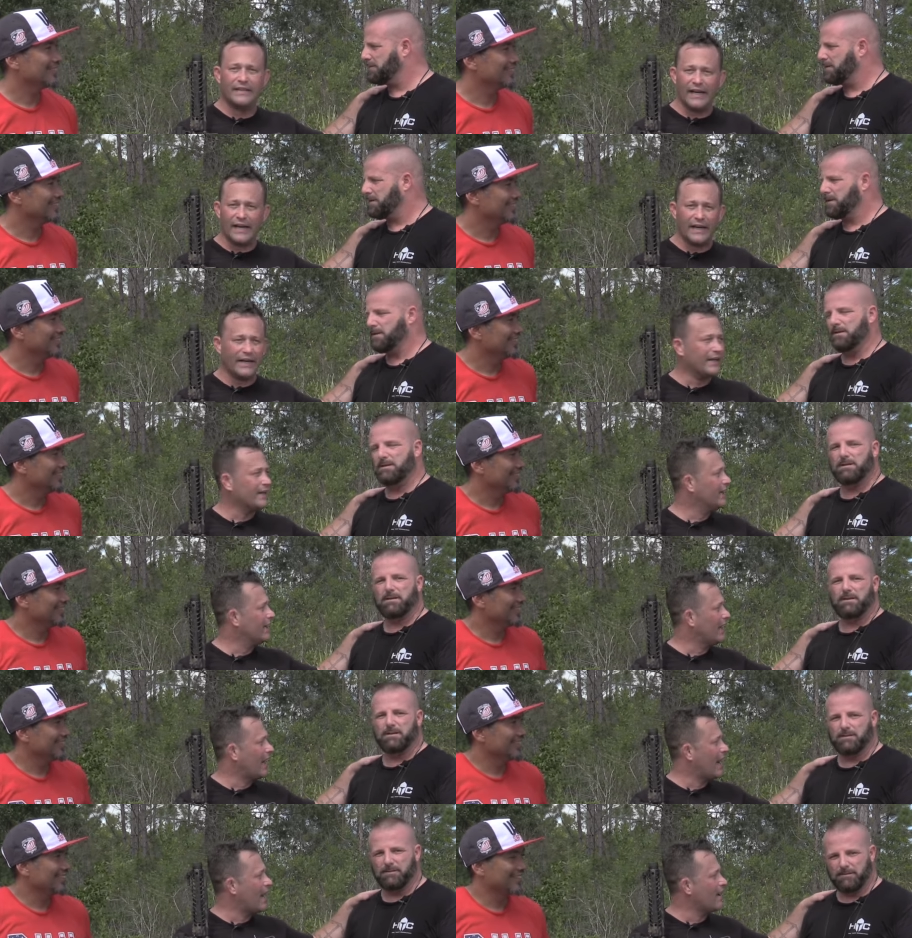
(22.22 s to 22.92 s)

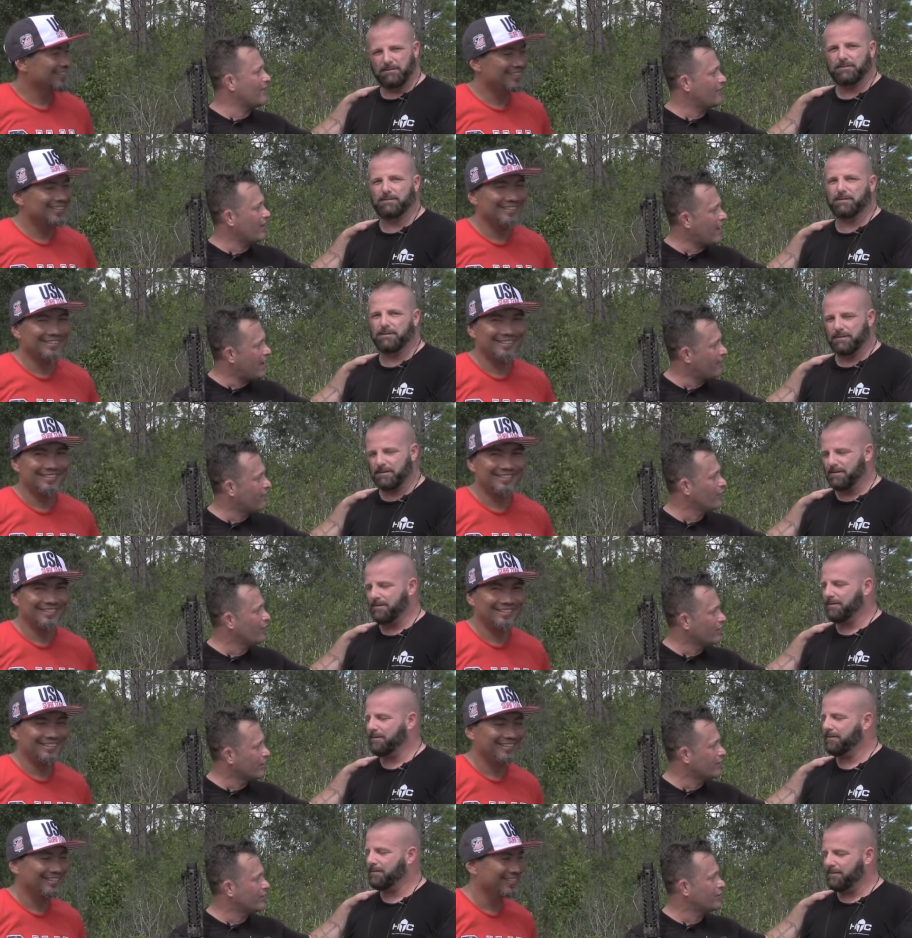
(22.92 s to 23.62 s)
Speaker 1: day I've
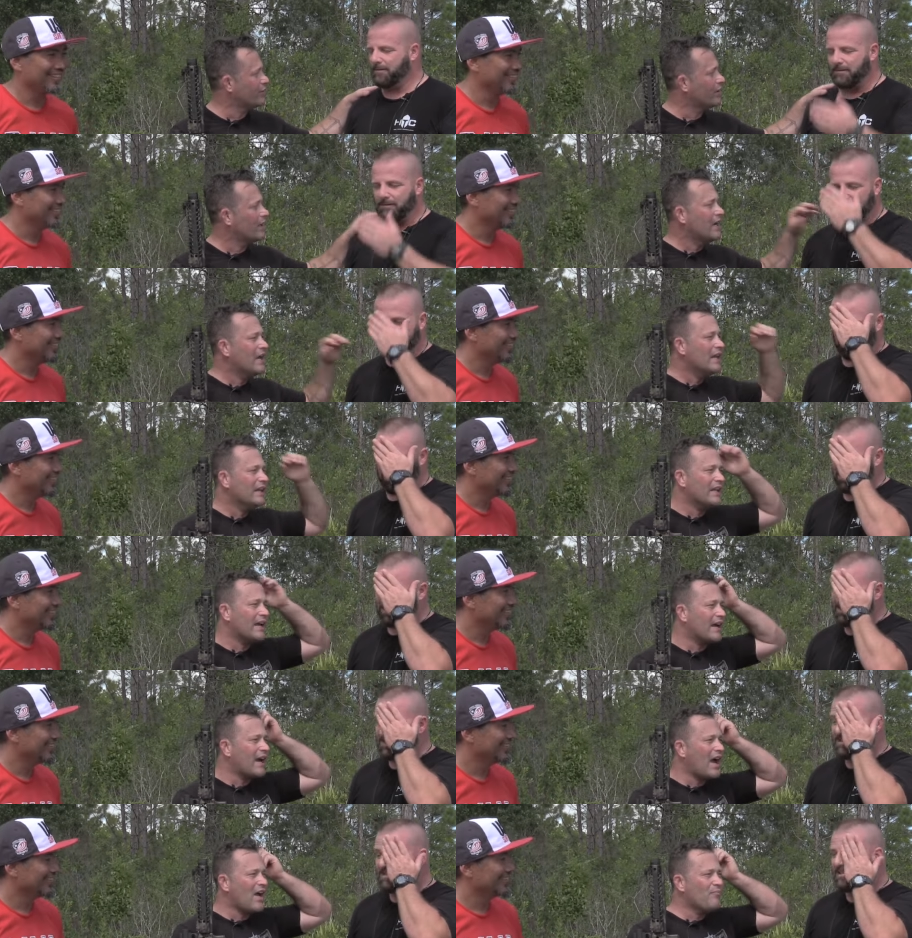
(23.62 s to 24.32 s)
ever endured.
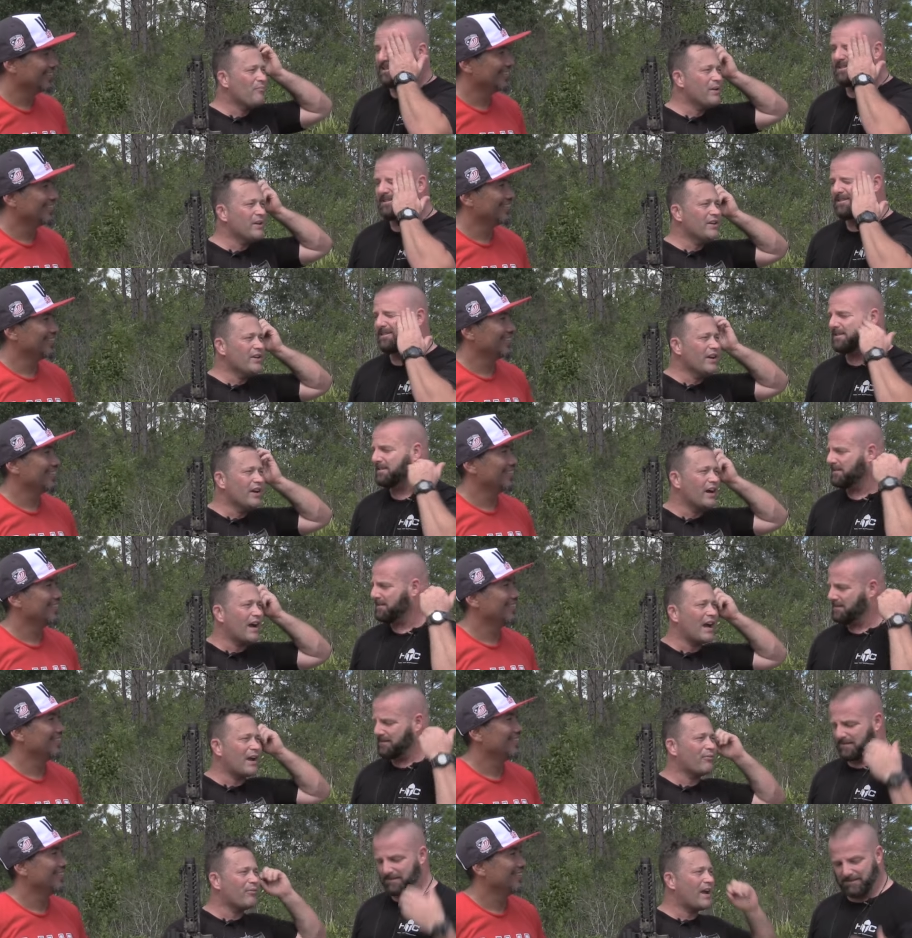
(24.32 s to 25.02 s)
Like, I've been
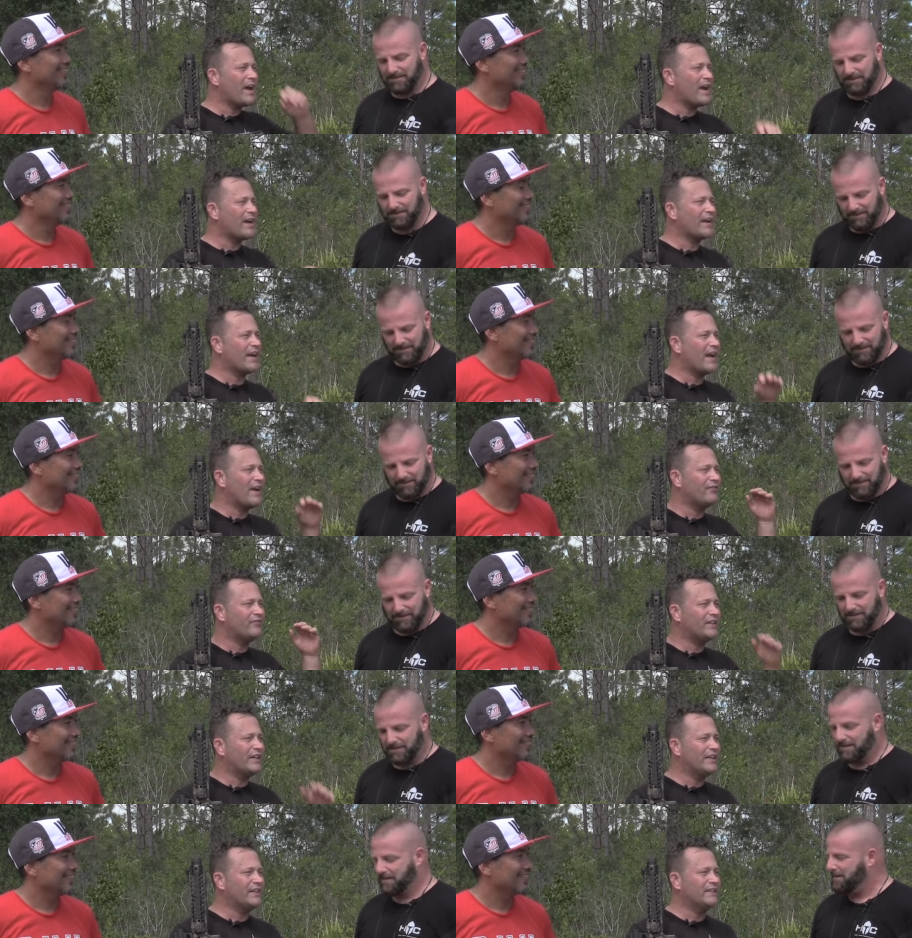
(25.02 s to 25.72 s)
to Iraq,
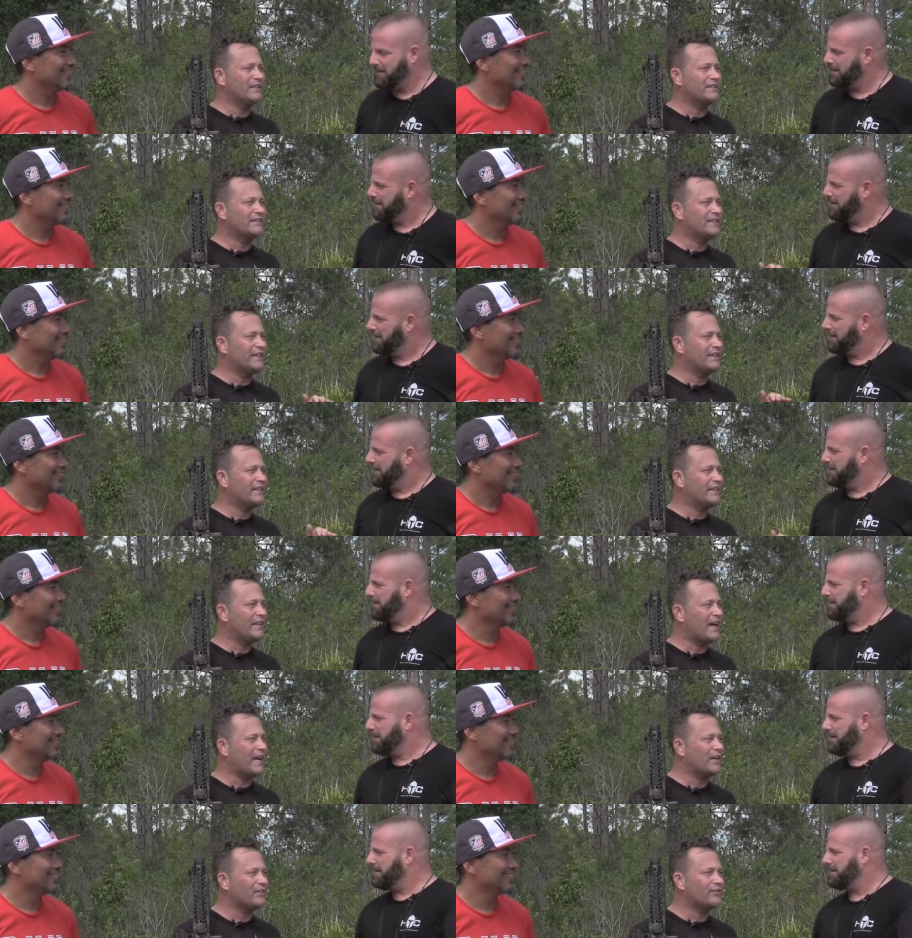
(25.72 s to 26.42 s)

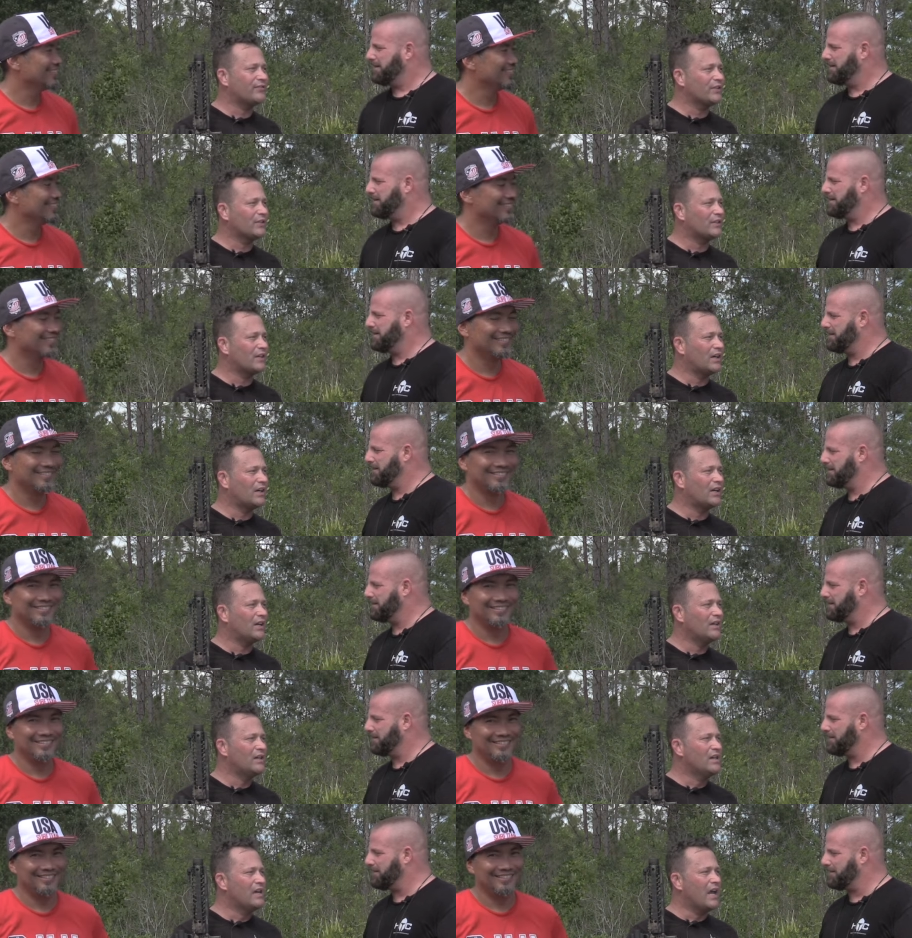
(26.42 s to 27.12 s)
Afghanistan,
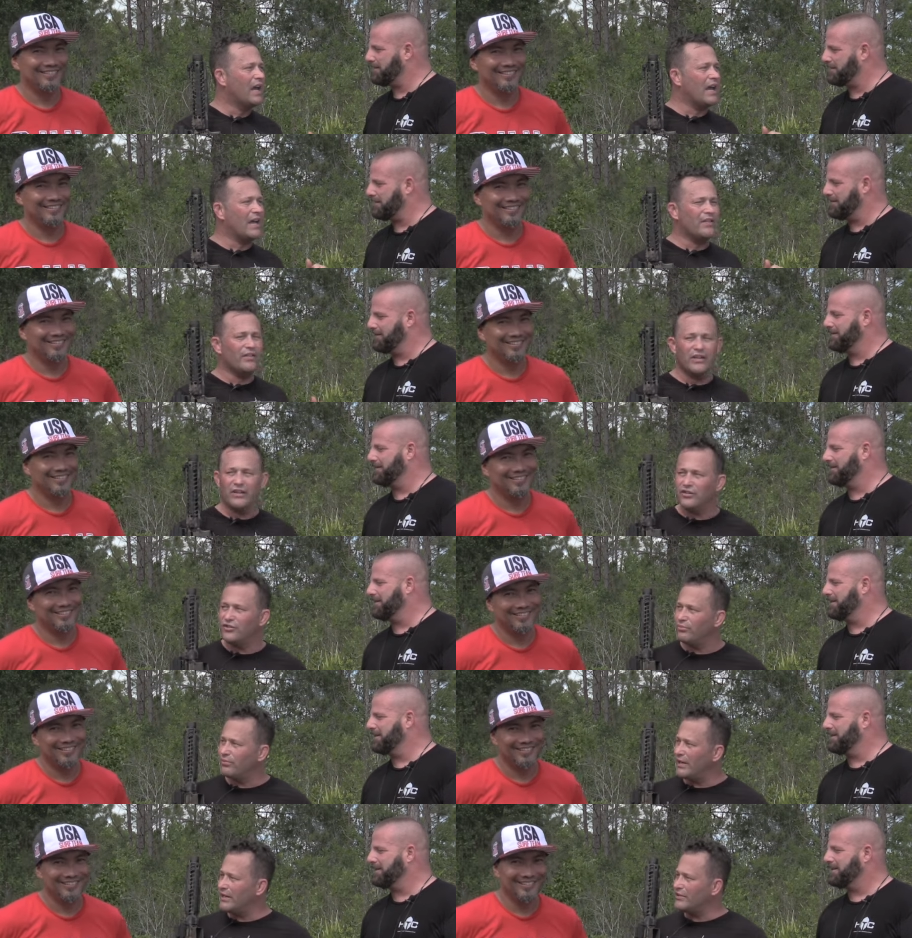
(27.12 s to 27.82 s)
Africa, and
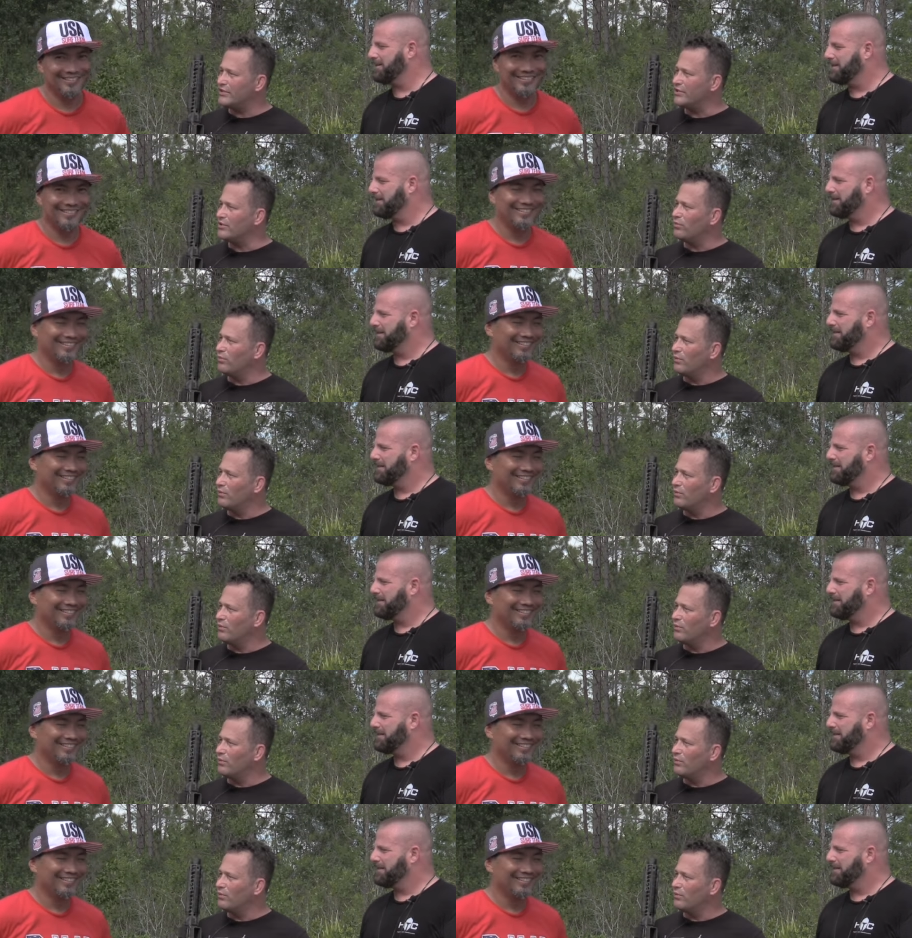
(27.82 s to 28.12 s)
this rate is